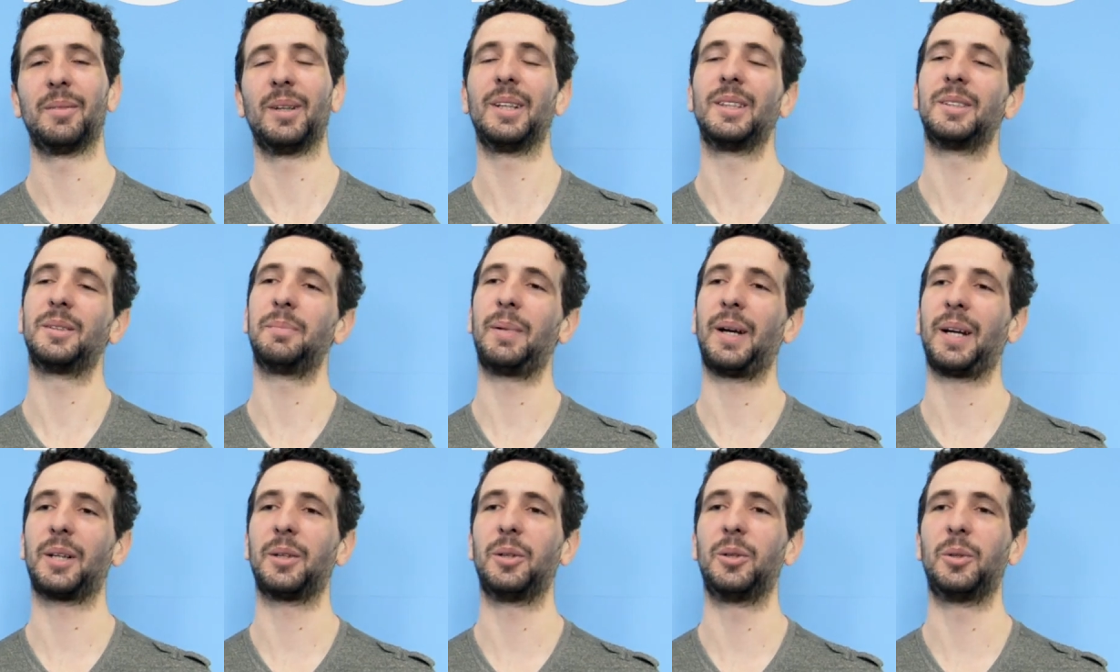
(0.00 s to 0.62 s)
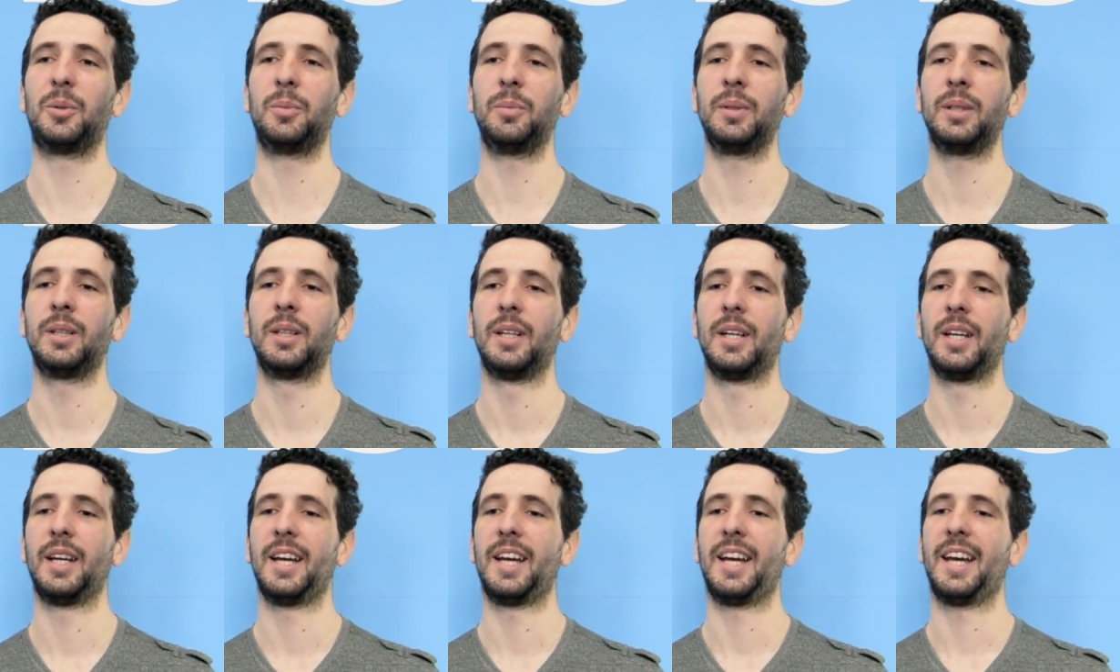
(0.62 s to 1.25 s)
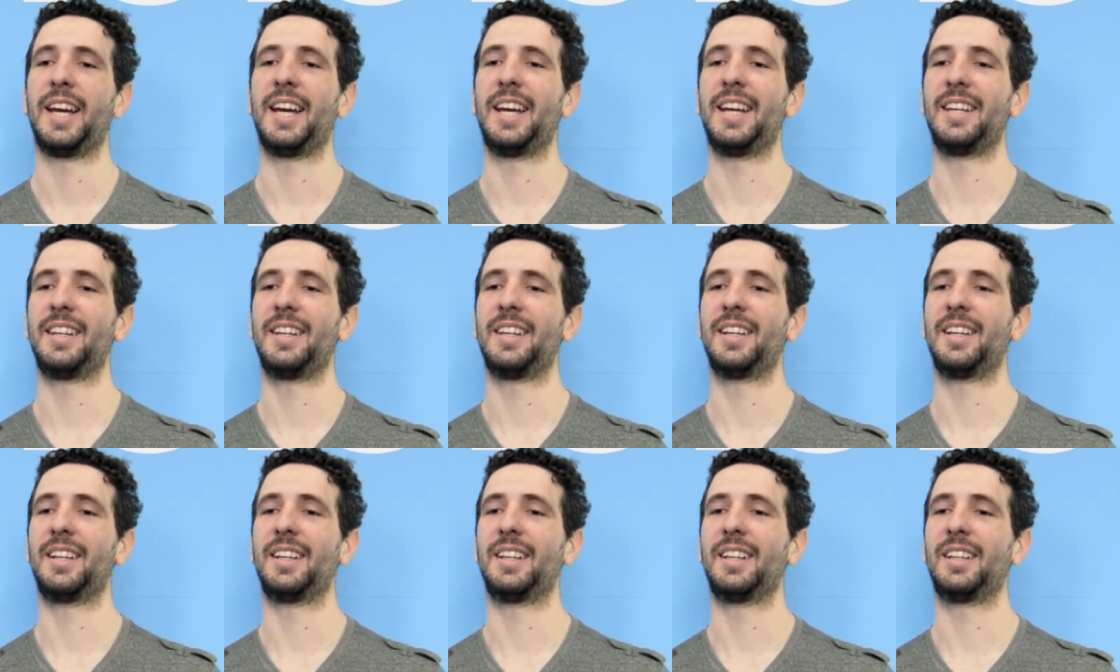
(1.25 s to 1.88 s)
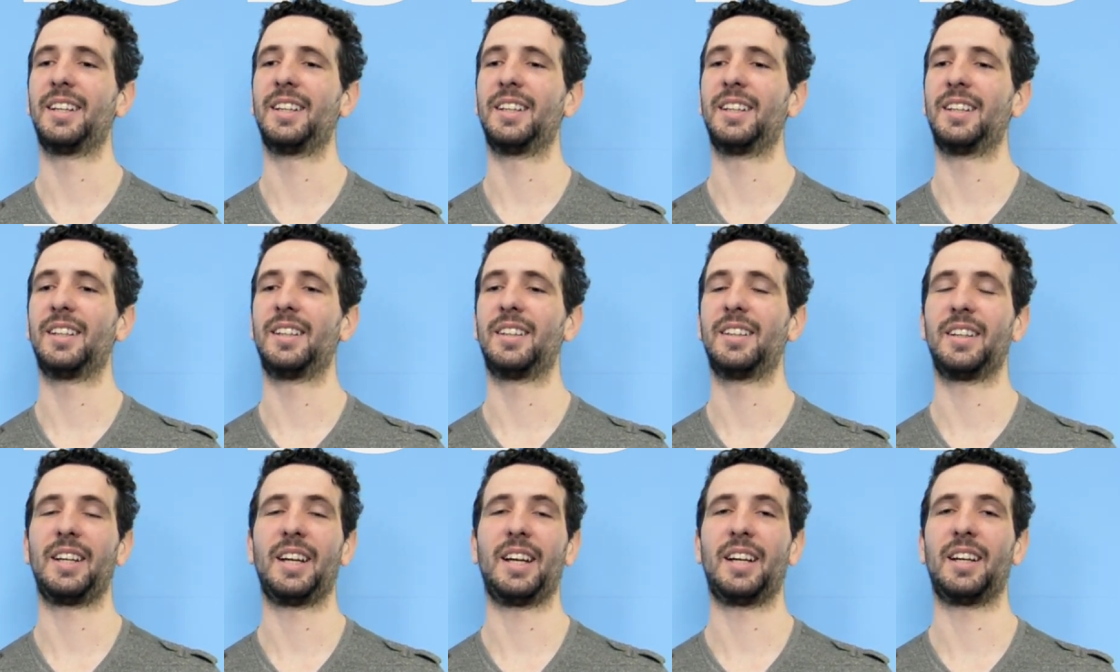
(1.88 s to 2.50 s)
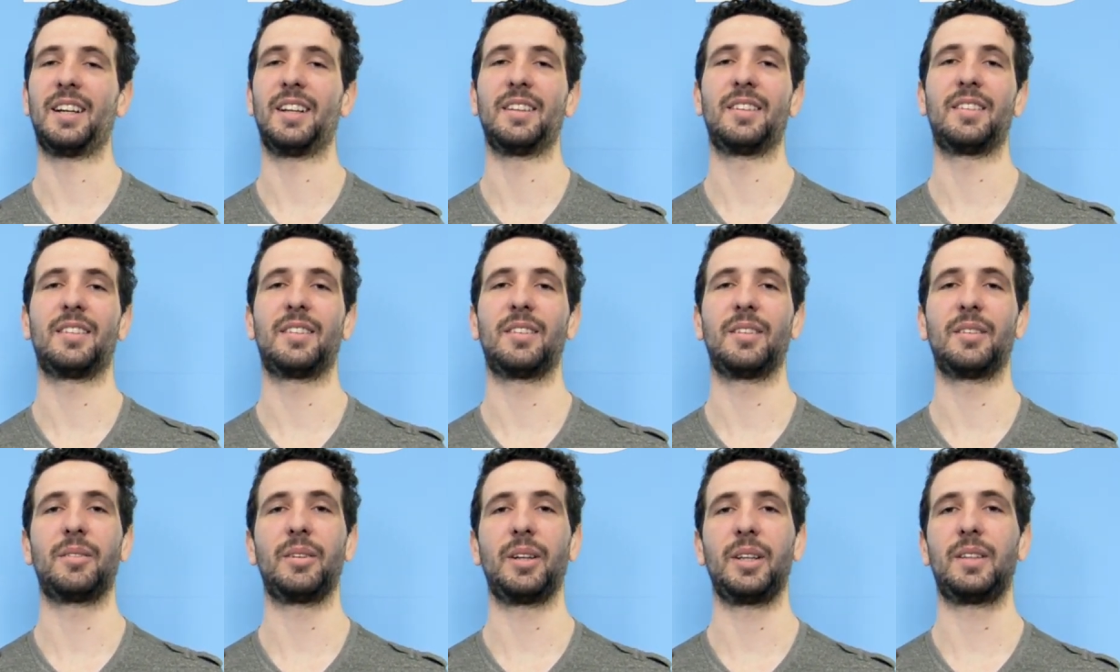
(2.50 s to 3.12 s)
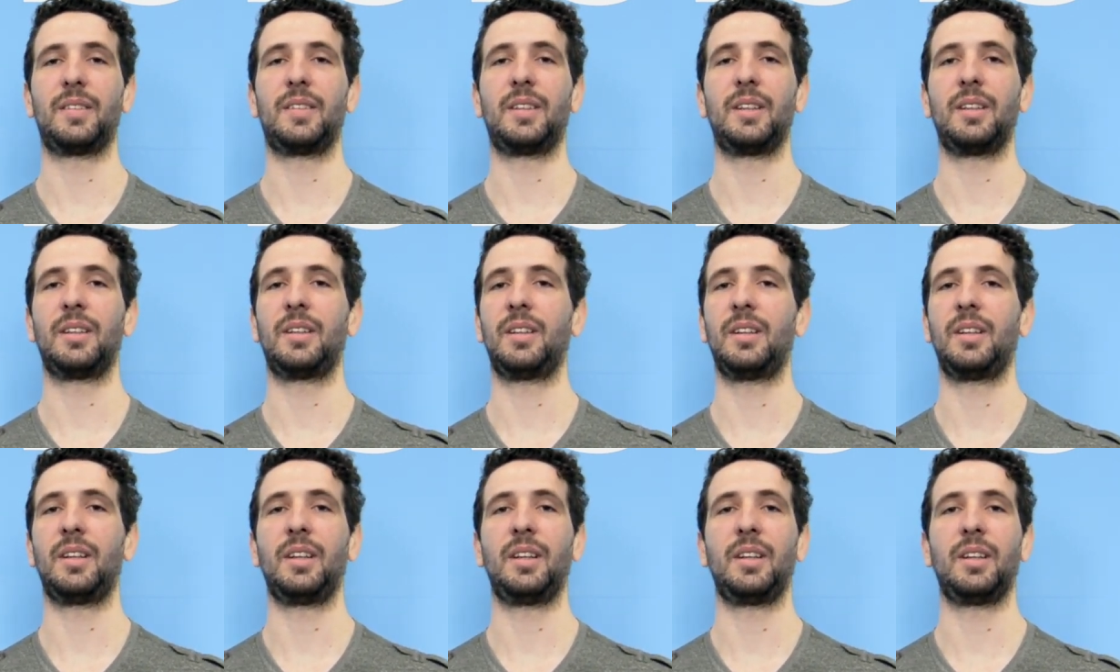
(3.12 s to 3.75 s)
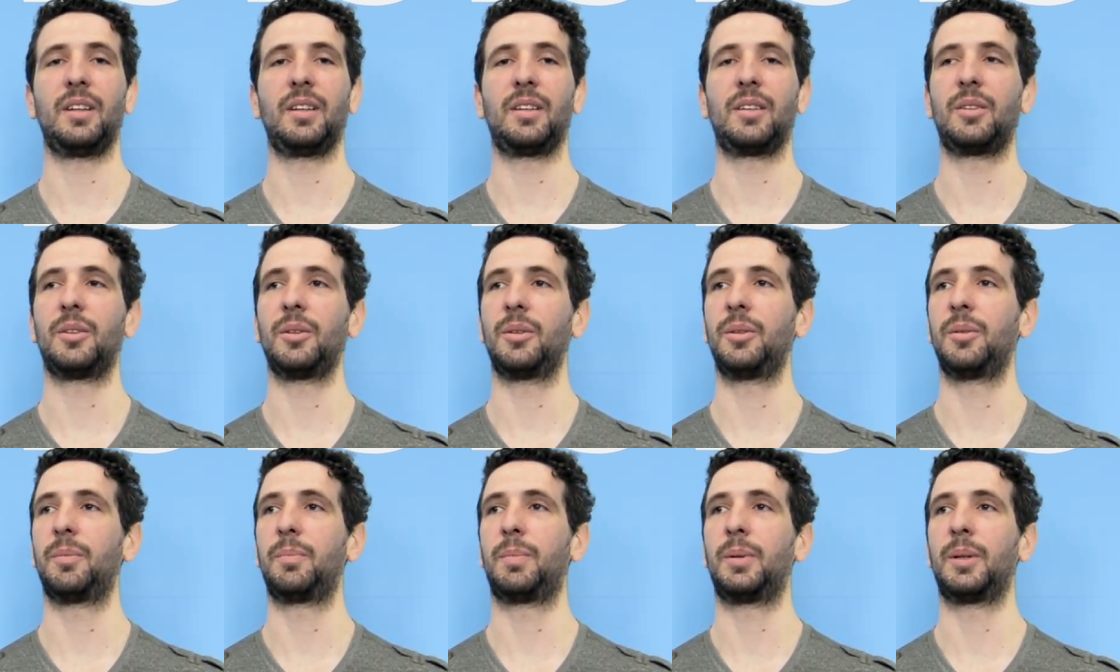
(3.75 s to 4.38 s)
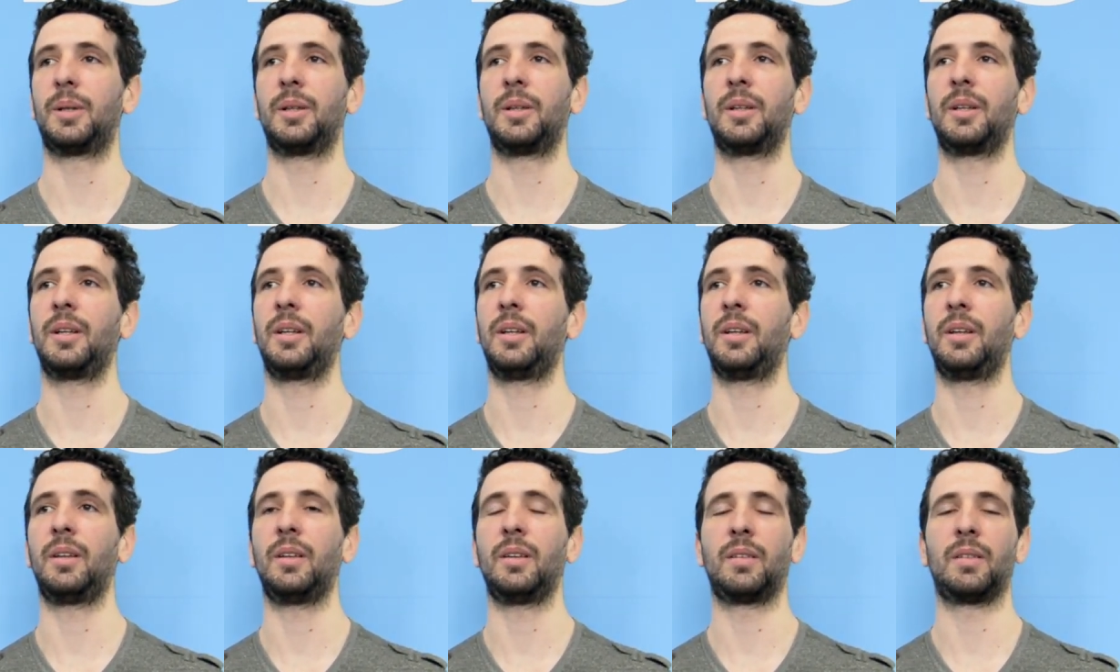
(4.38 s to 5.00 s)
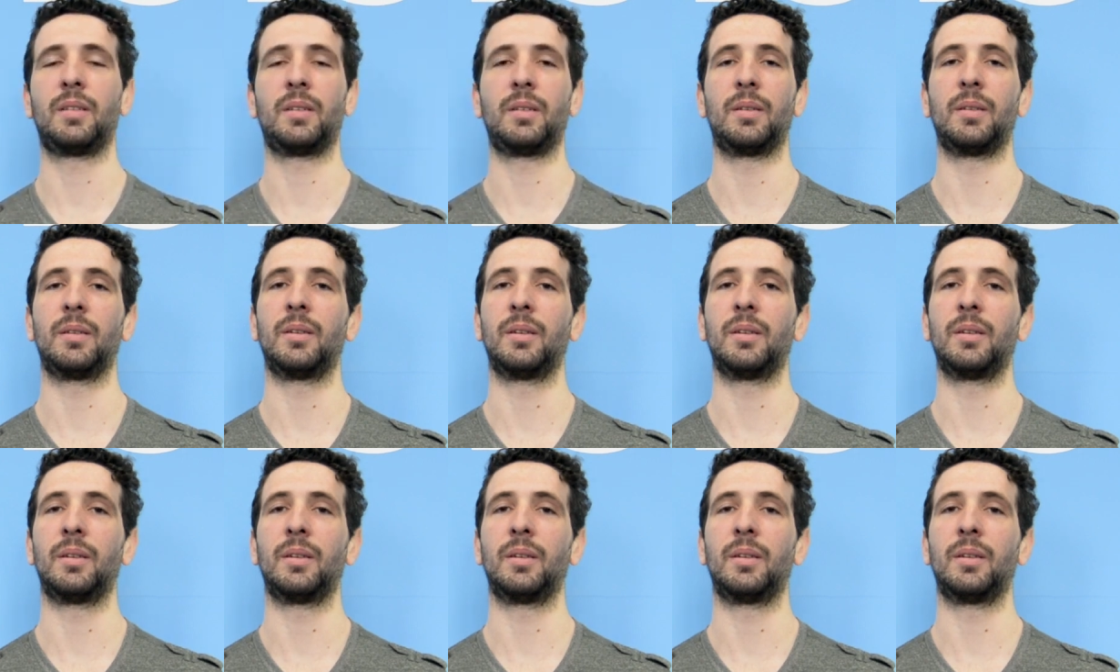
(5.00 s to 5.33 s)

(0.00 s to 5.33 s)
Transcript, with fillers: as back home. And uh, yeah, it's a great city, good parties.